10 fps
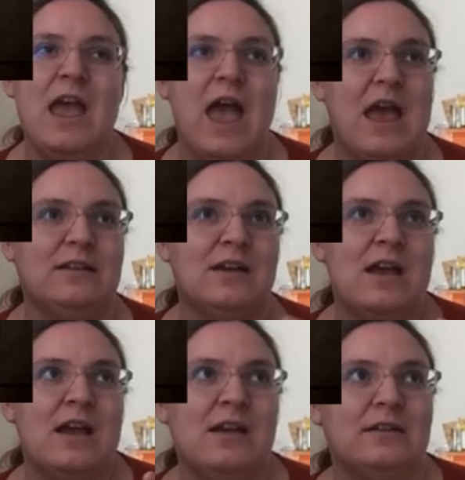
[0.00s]
And
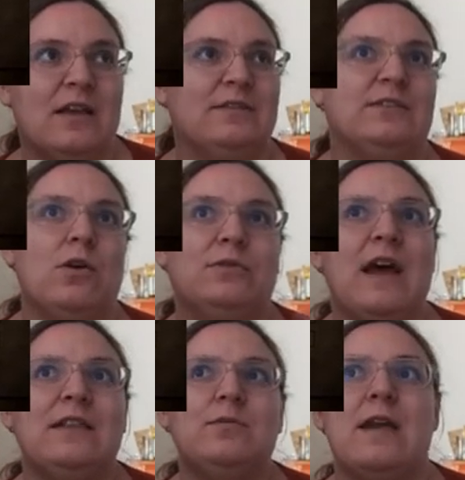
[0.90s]
so
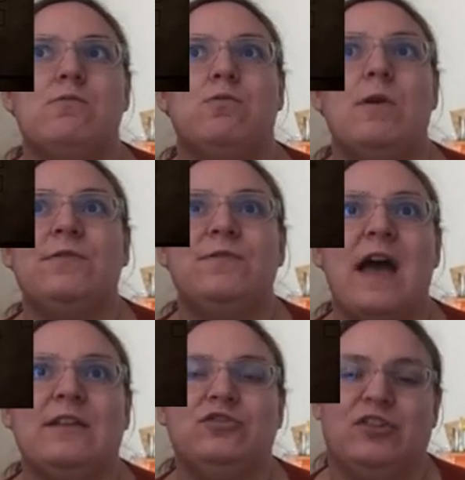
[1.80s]
that's why with
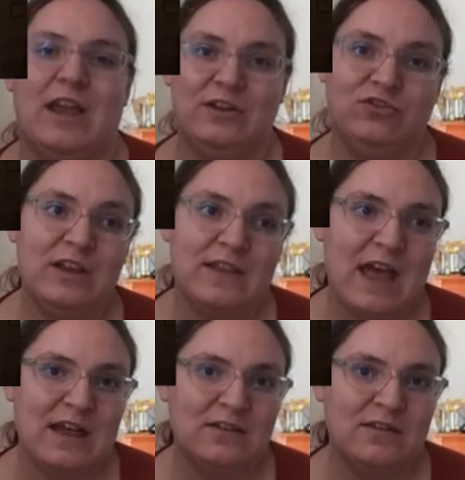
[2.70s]
that changing
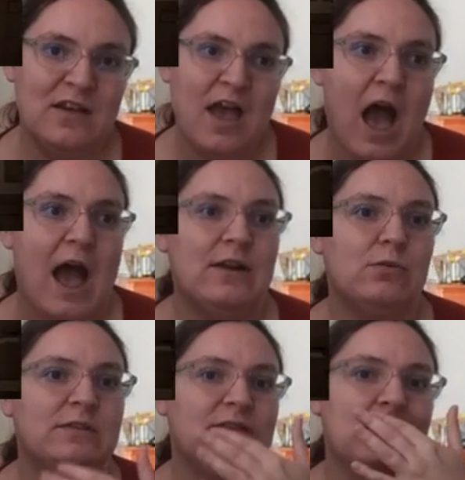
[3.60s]
that I
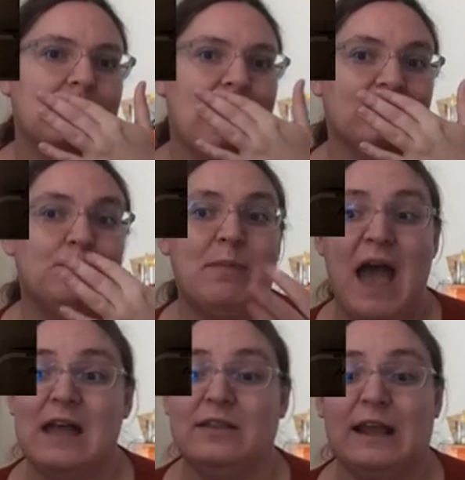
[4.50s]
don't see it as
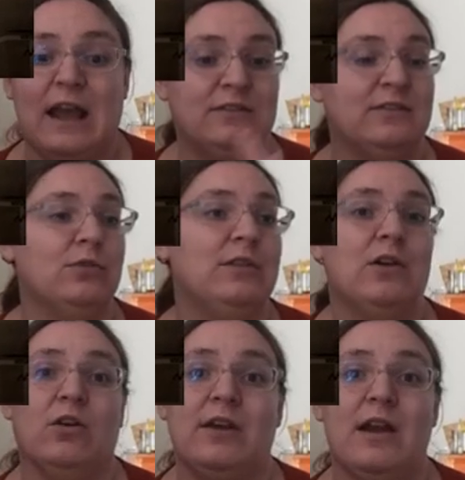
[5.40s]
bad. Like, I still
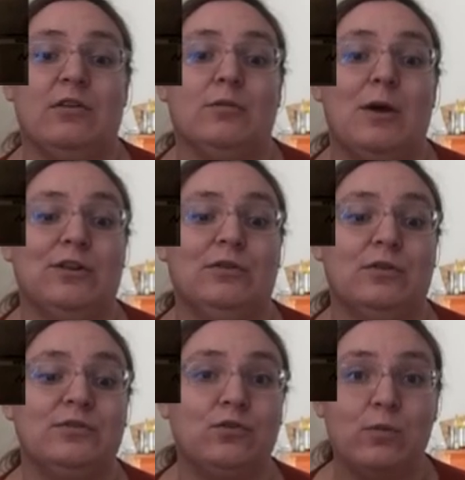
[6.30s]
think her character model
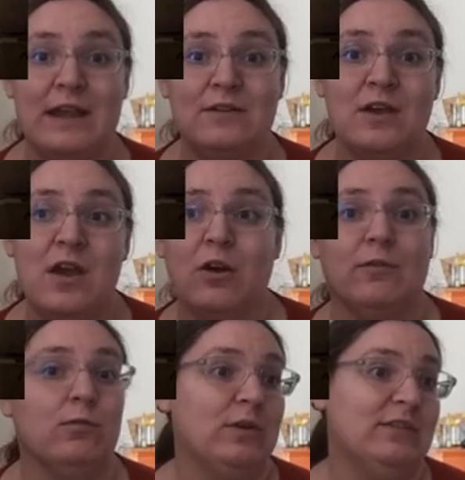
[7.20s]
looks great. Her
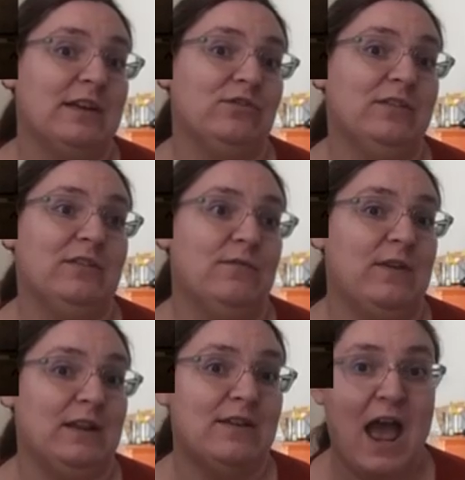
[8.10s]
voice actress did a
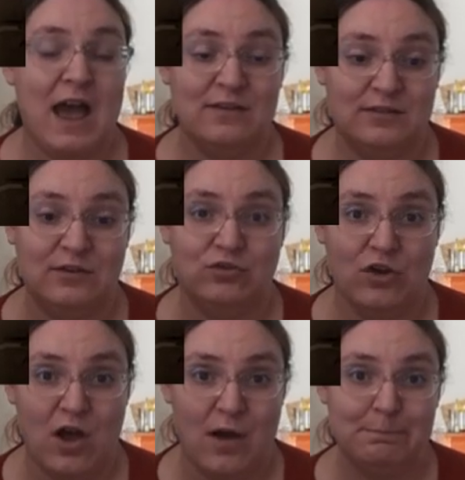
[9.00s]
fantastic
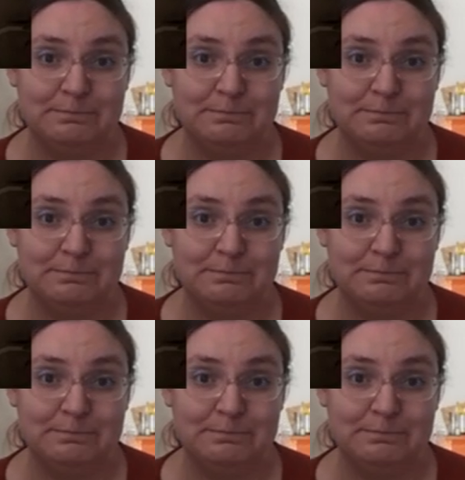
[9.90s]
job.